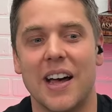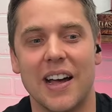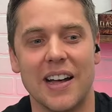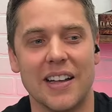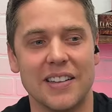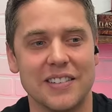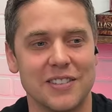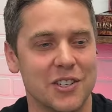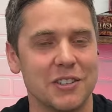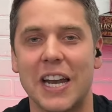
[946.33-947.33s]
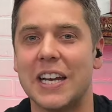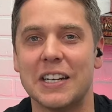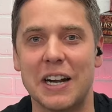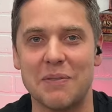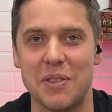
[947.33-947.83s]
uh,
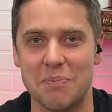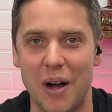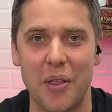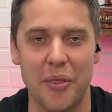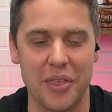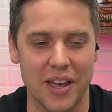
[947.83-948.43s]
creator of the month,